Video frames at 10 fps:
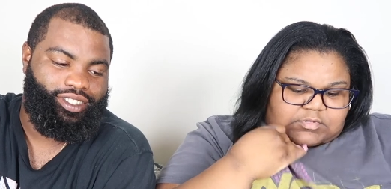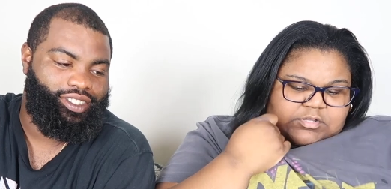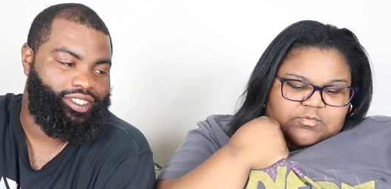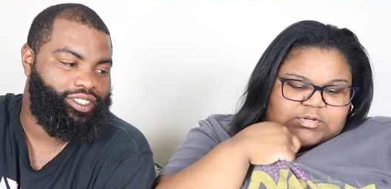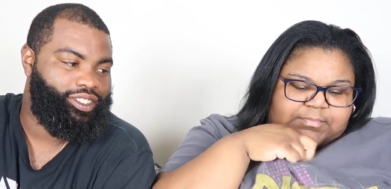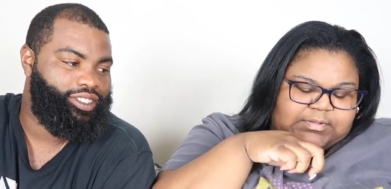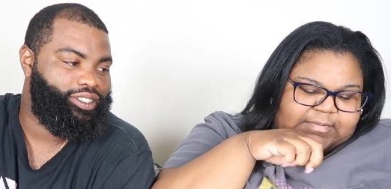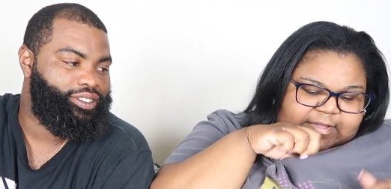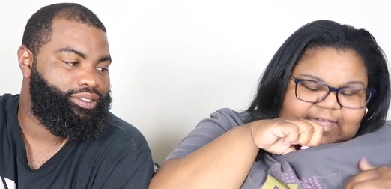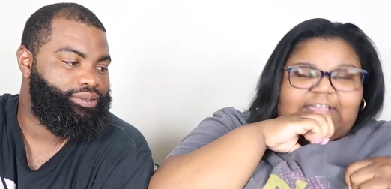Speaker 1: I don't want to put
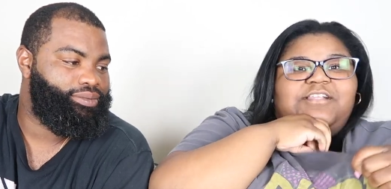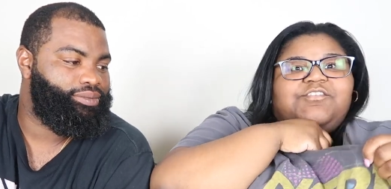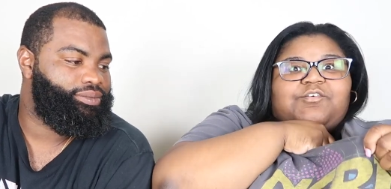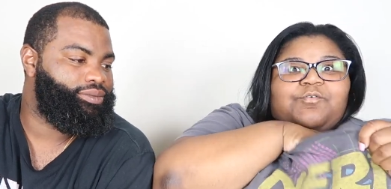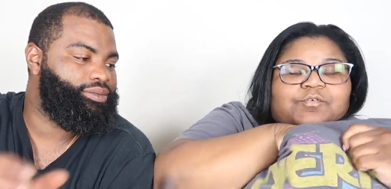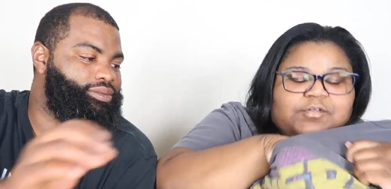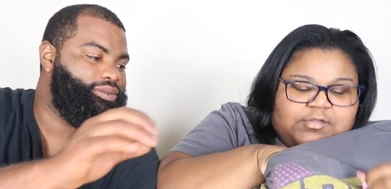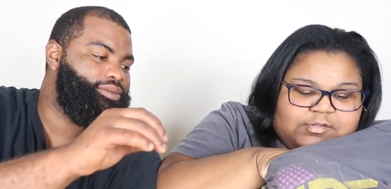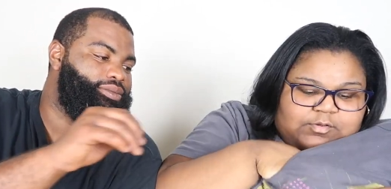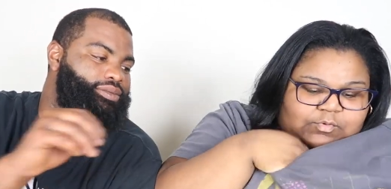my hands on
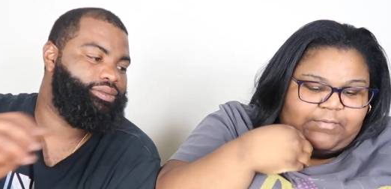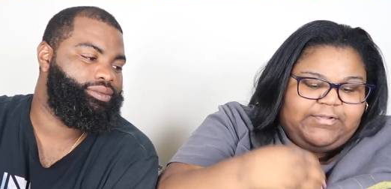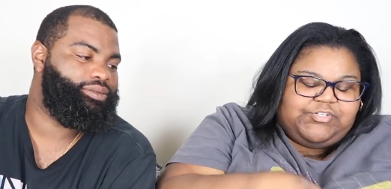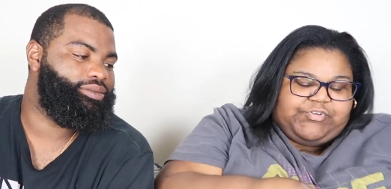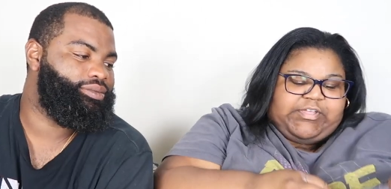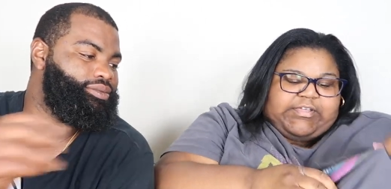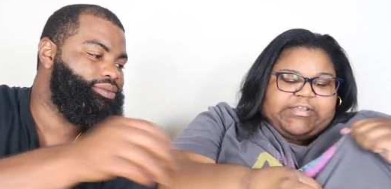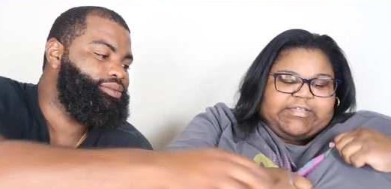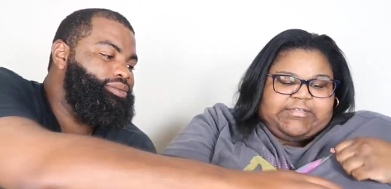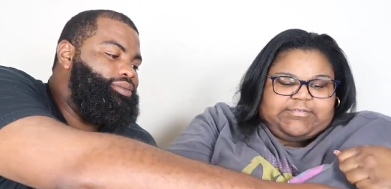where we
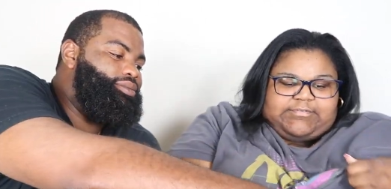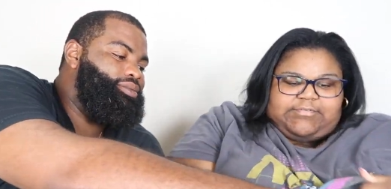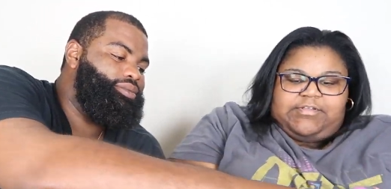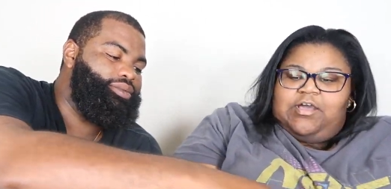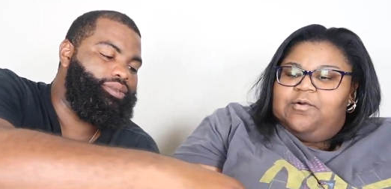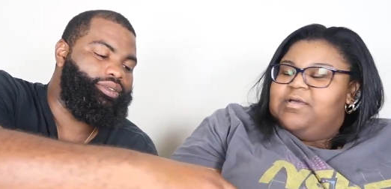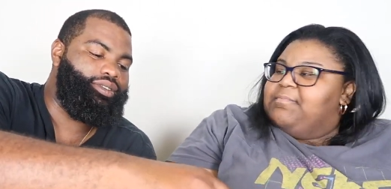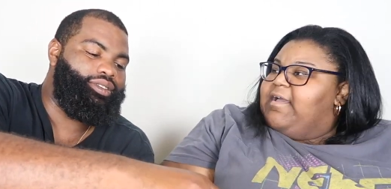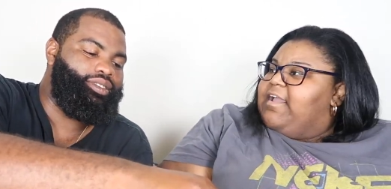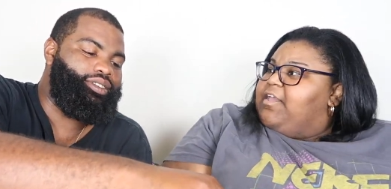drinking it. No,
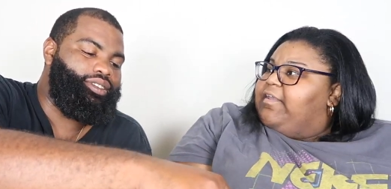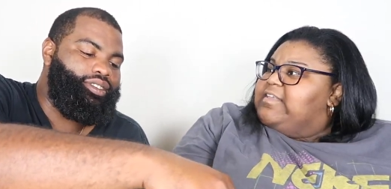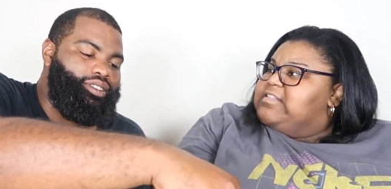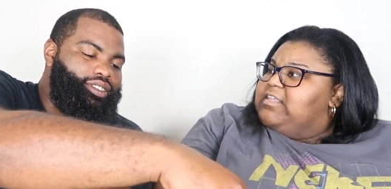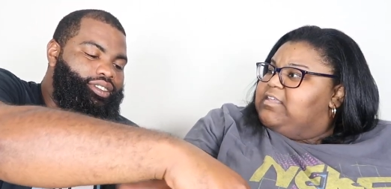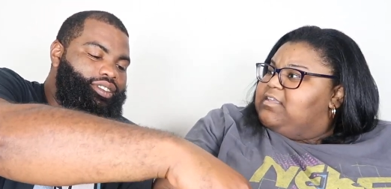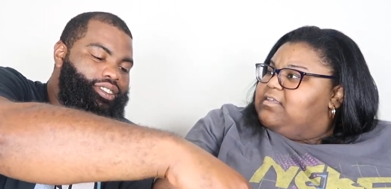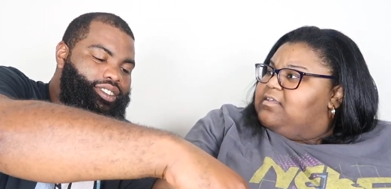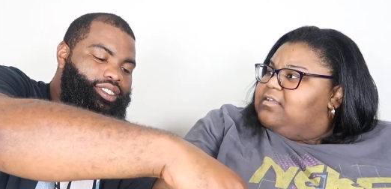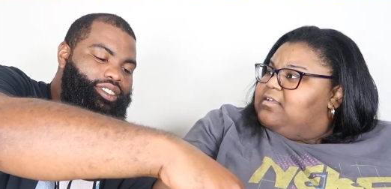come on. Your hands clean?
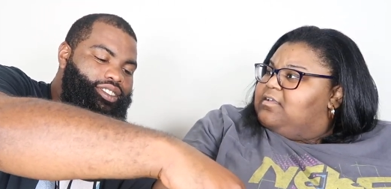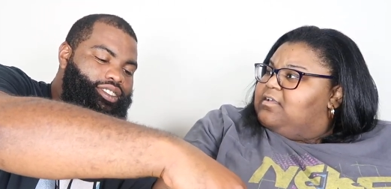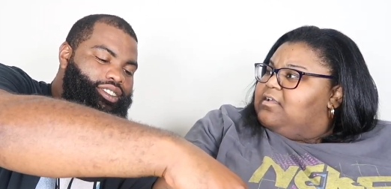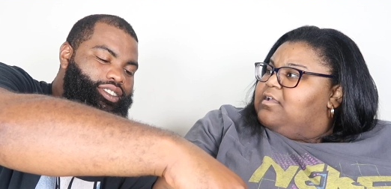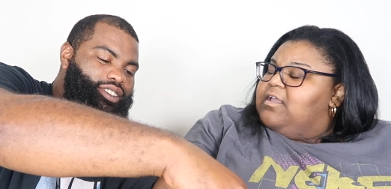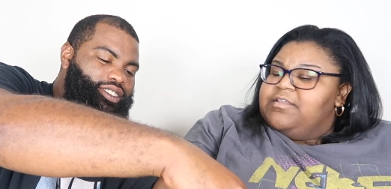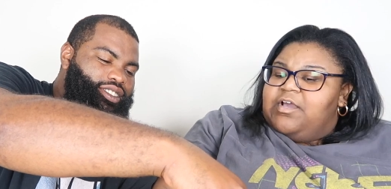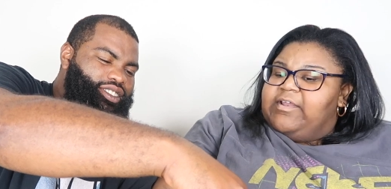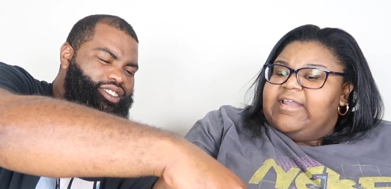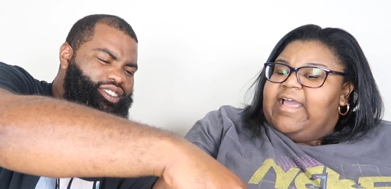
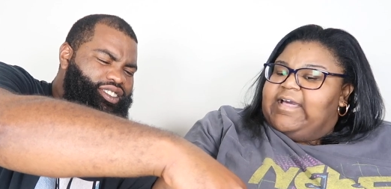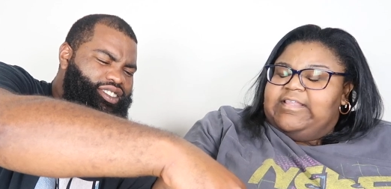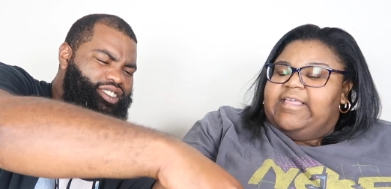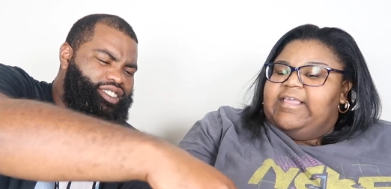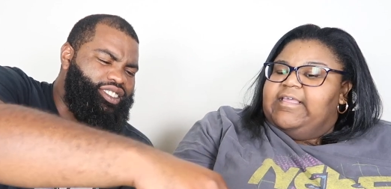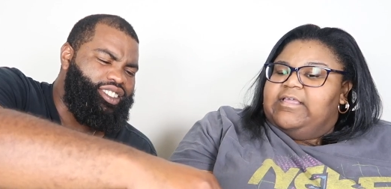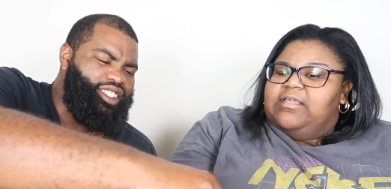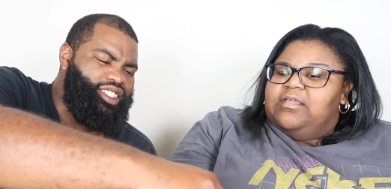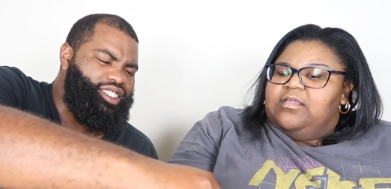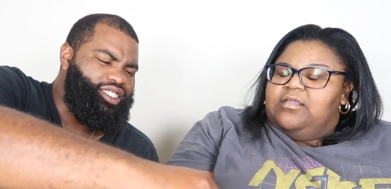No, they not clean.
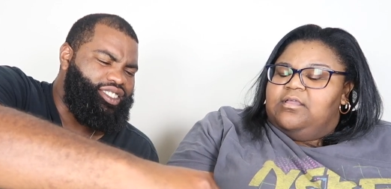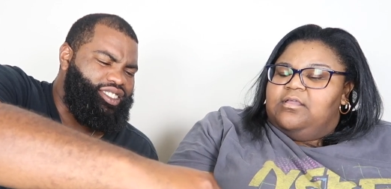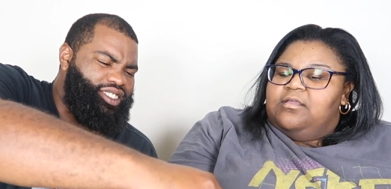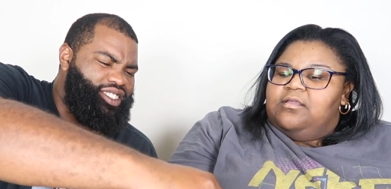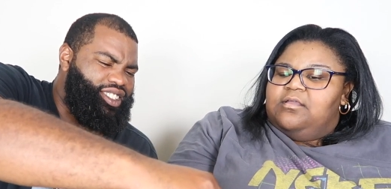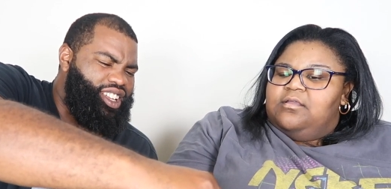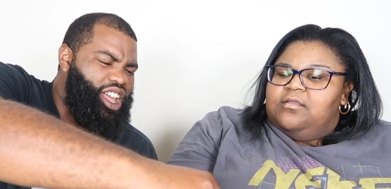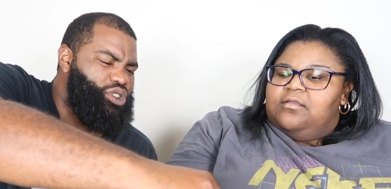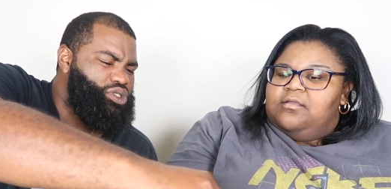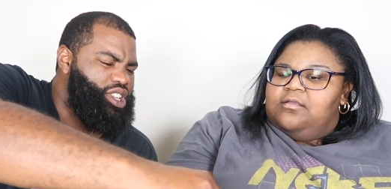
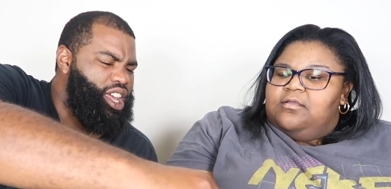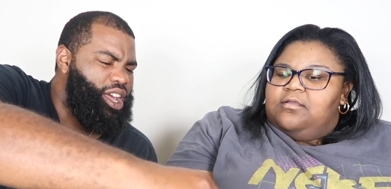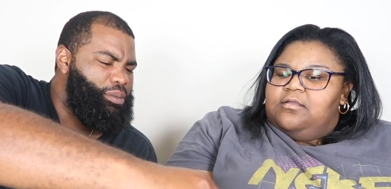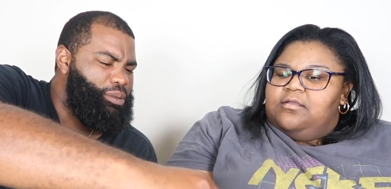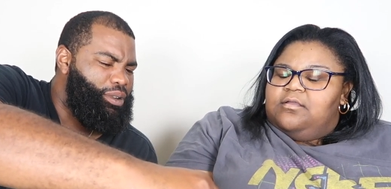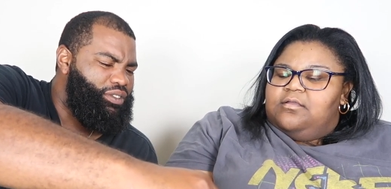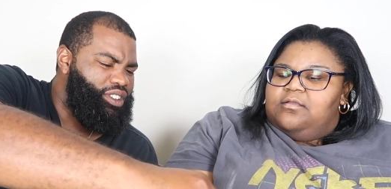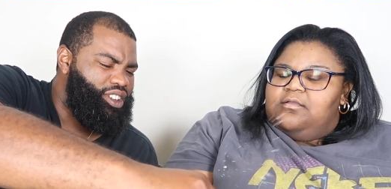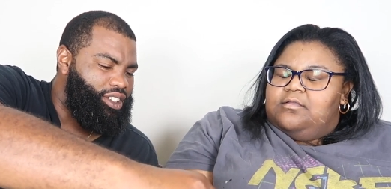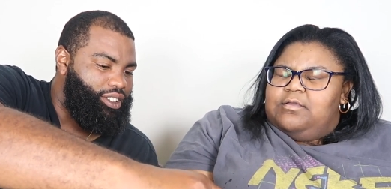Who said I gotta put my?
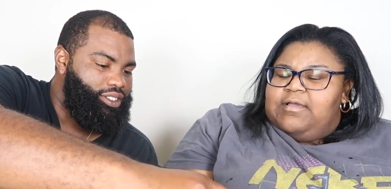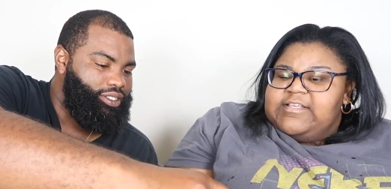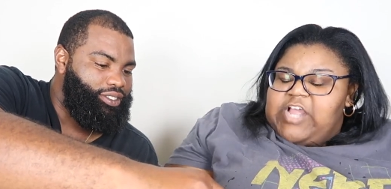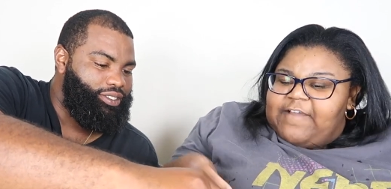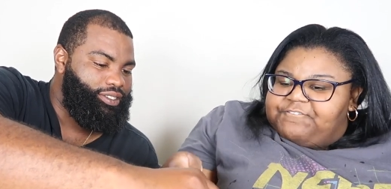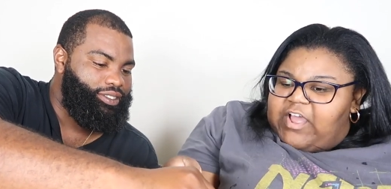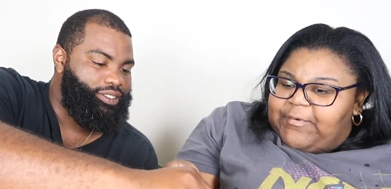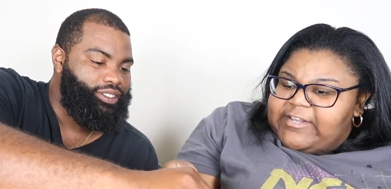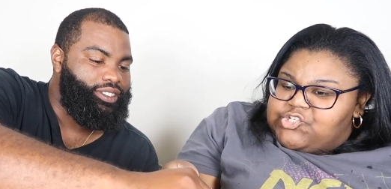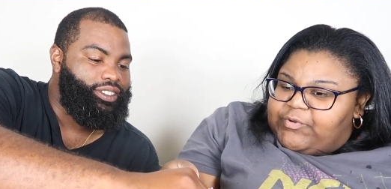Cause
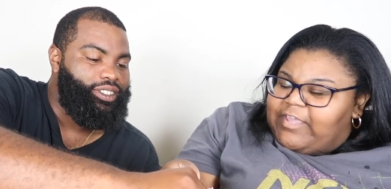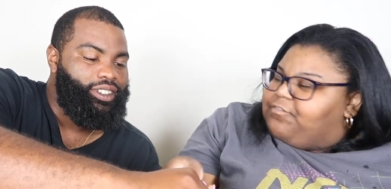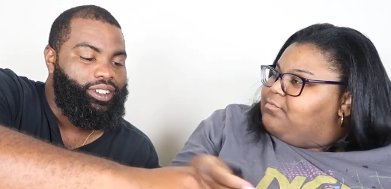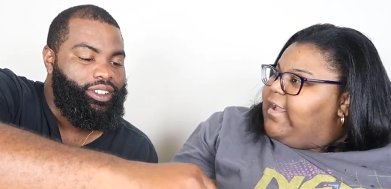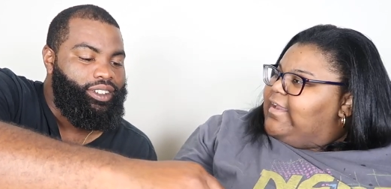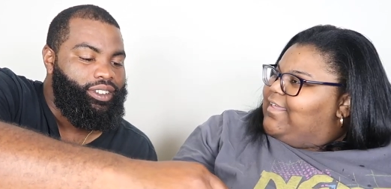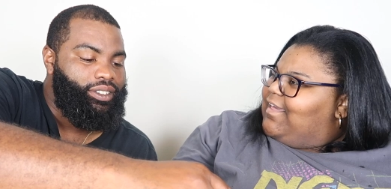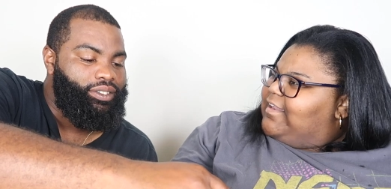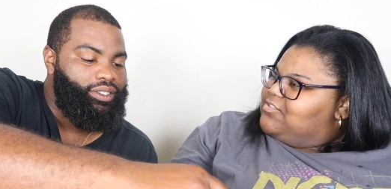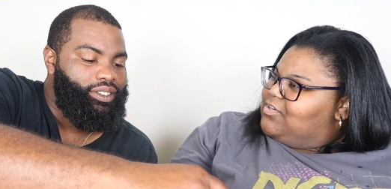I we drink from right
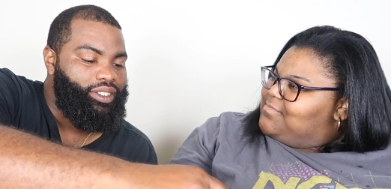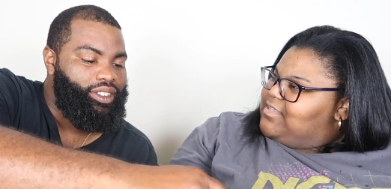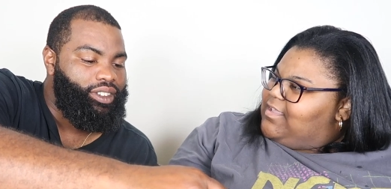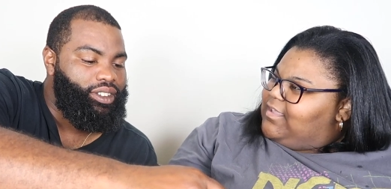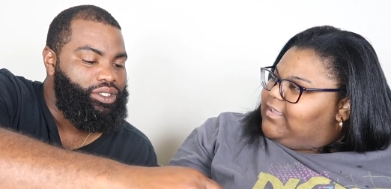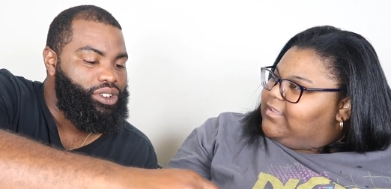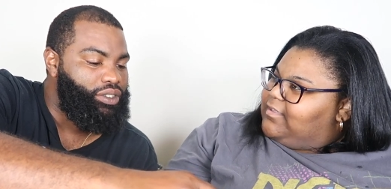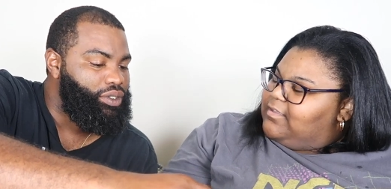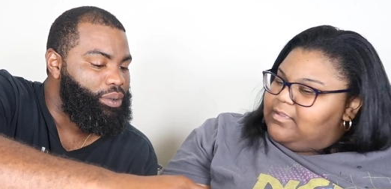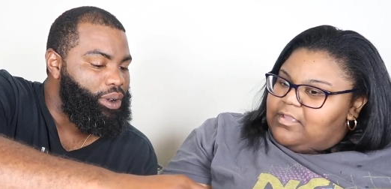there. That's what I'm saying.
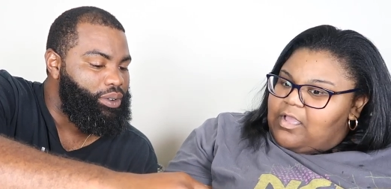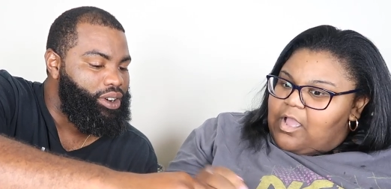Drink from right